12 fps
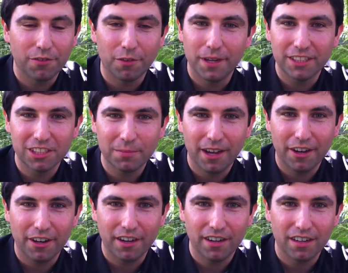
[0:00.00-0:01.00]
information
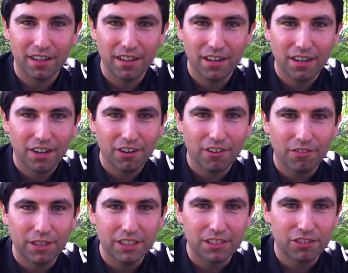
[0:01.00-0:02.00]
about our
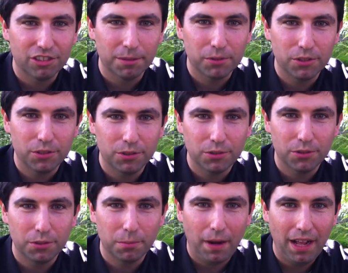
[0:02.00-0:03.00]
recent trip
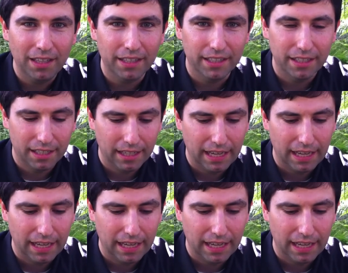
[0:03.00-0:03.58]
to Bali.